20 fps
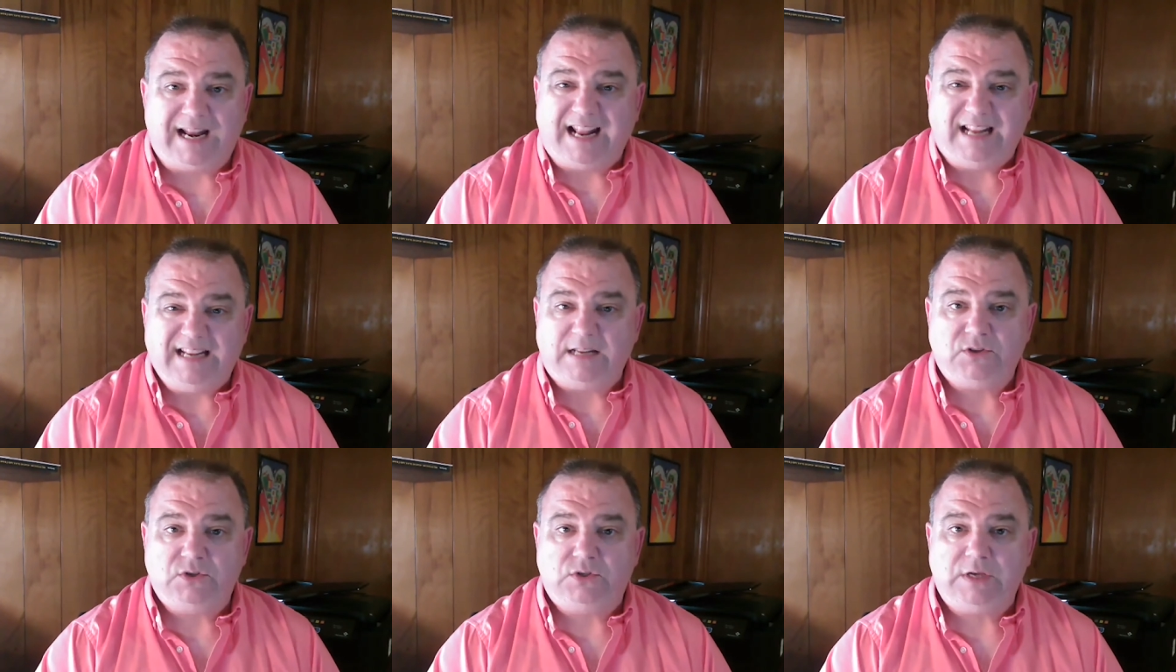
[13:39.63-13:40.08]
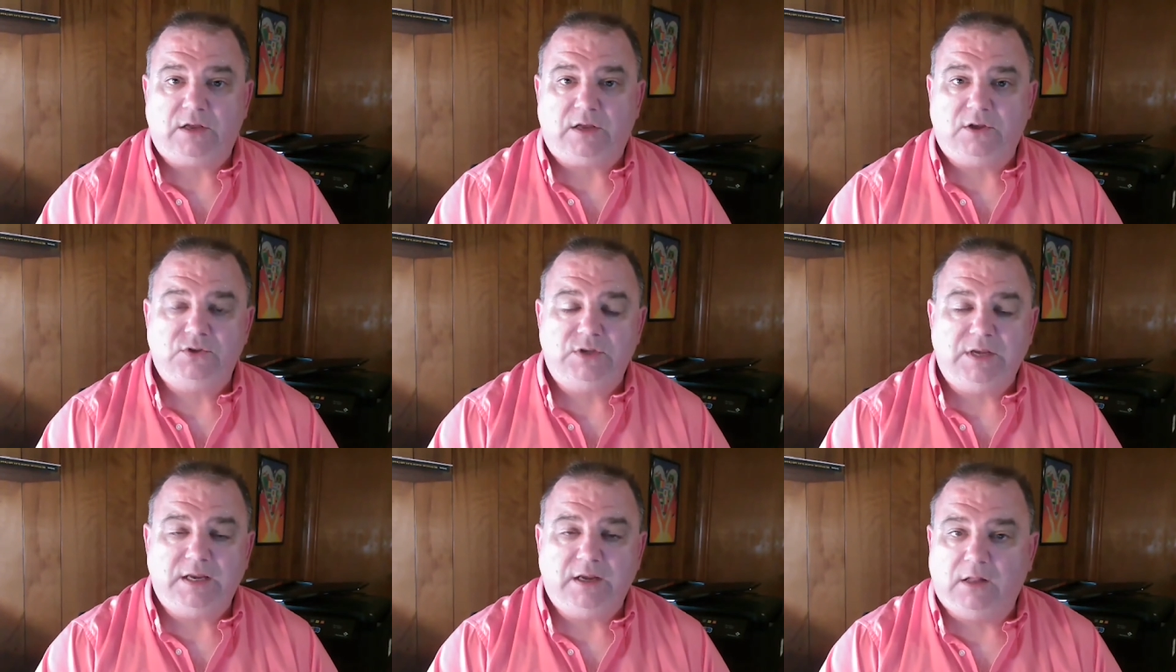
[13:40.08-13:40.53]
And I didn't sell
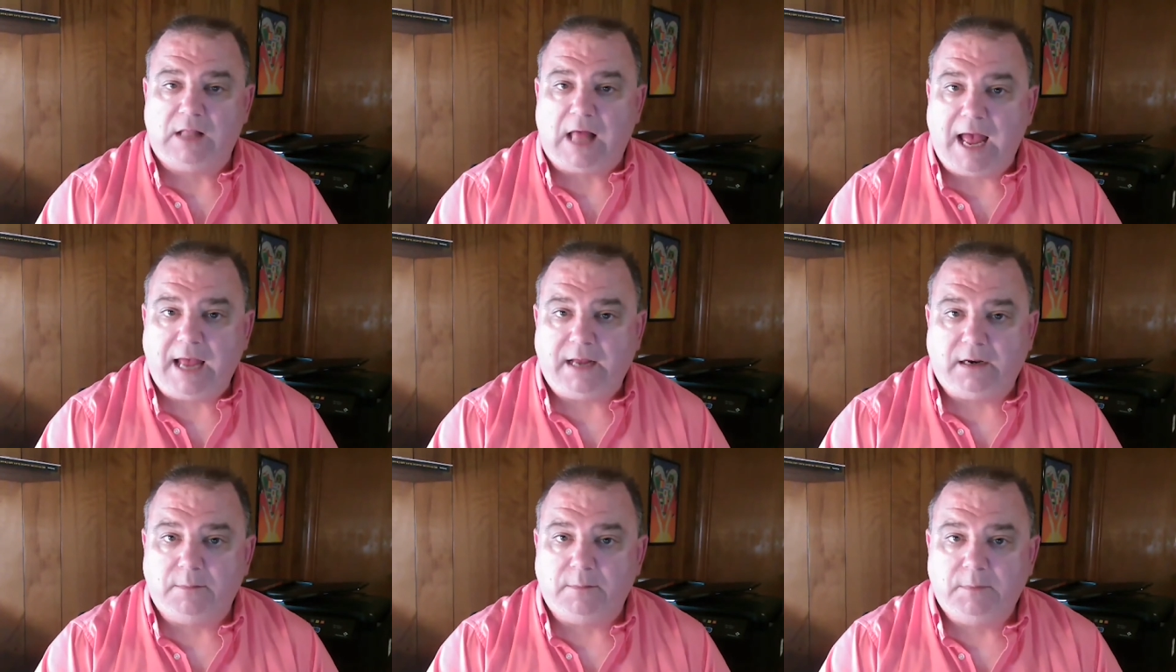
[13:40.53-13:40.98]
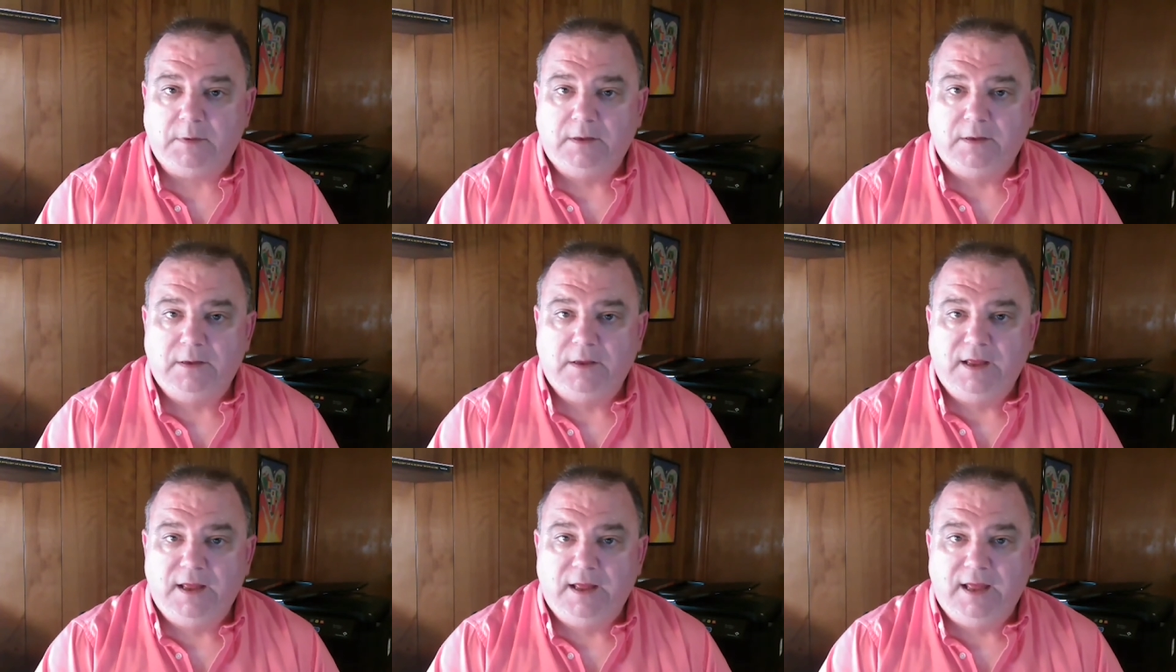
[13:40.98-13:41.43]
a single item.
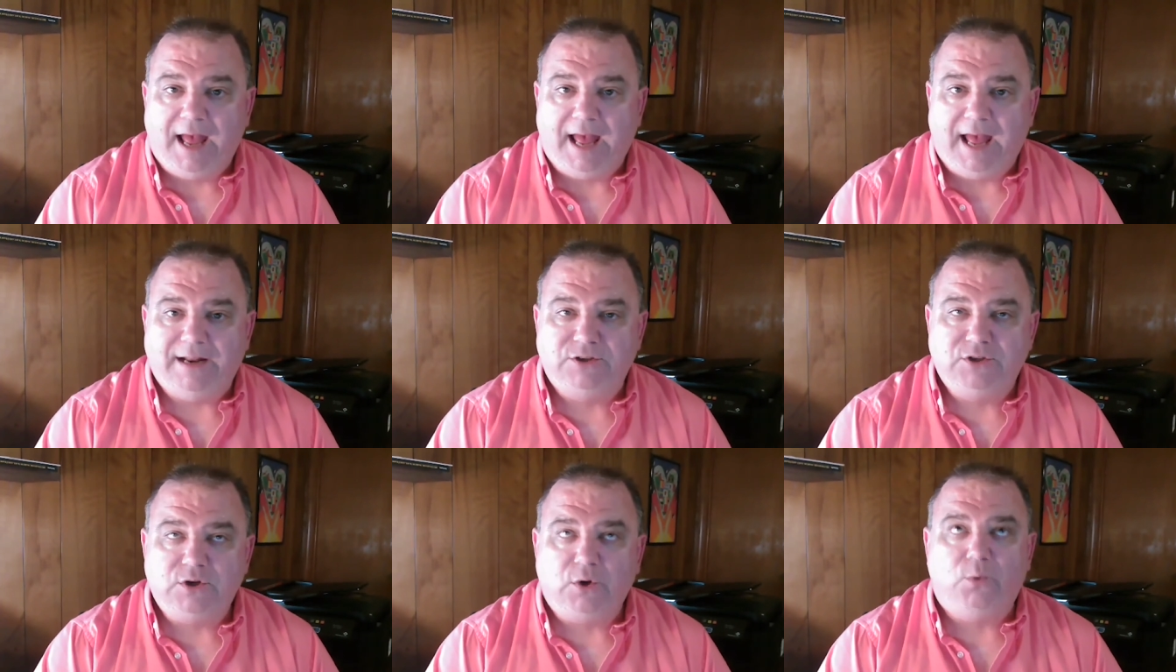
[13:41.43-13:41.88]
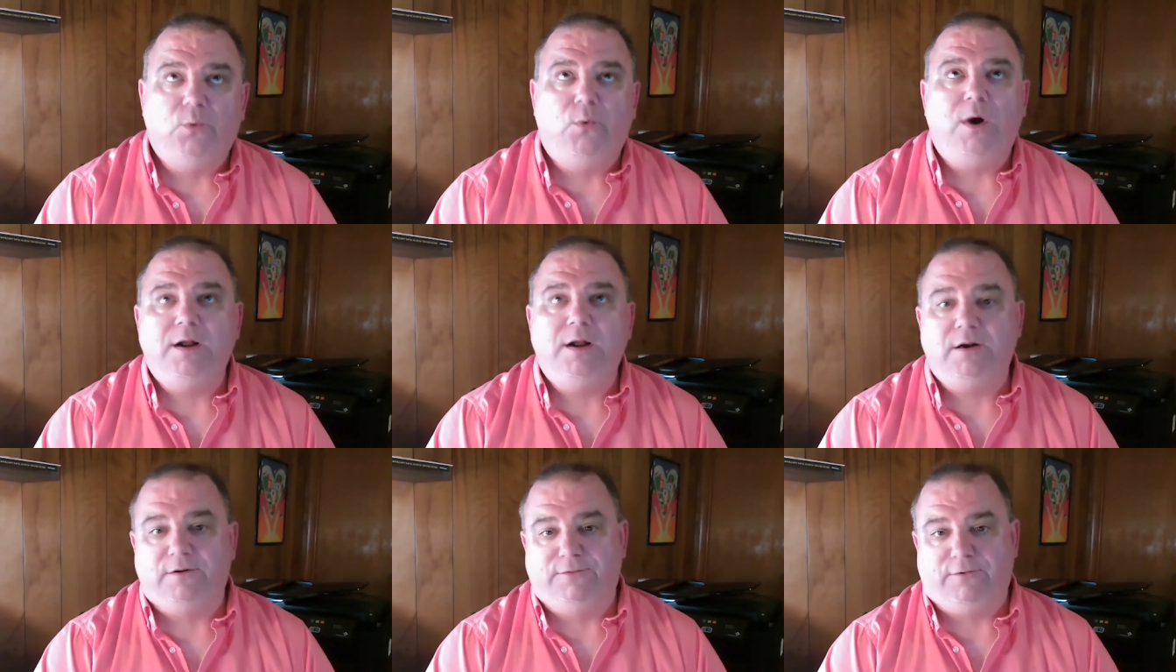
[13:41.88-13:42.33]
And it's a
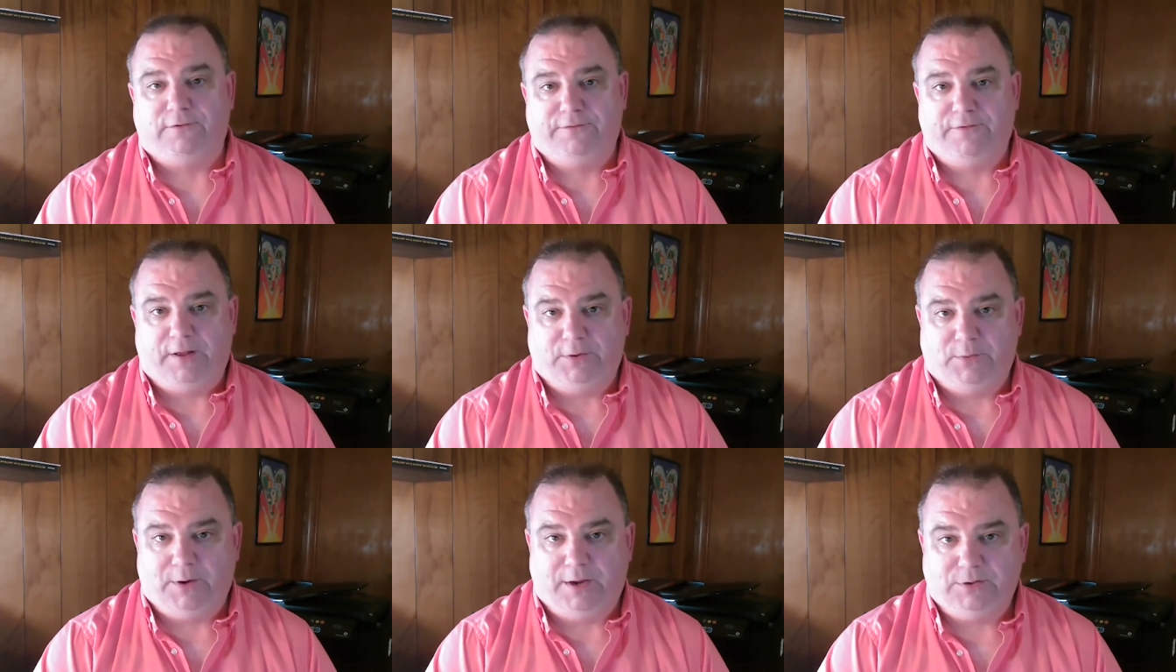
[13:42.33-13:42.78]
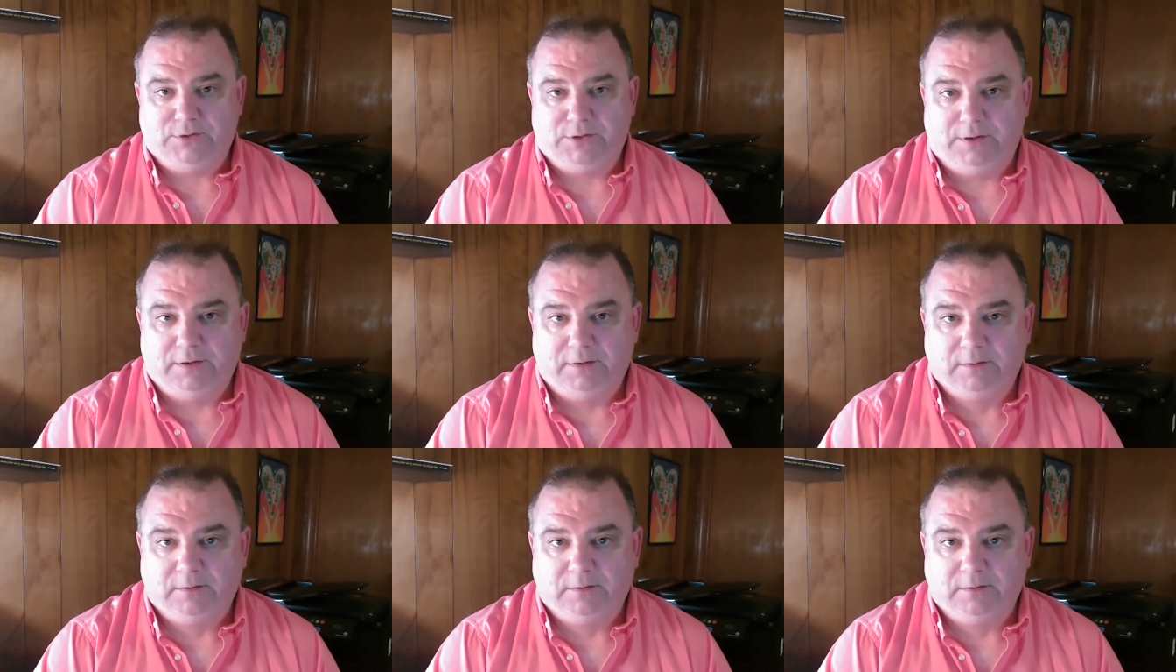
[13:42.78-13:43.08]
wonderful fundraiser.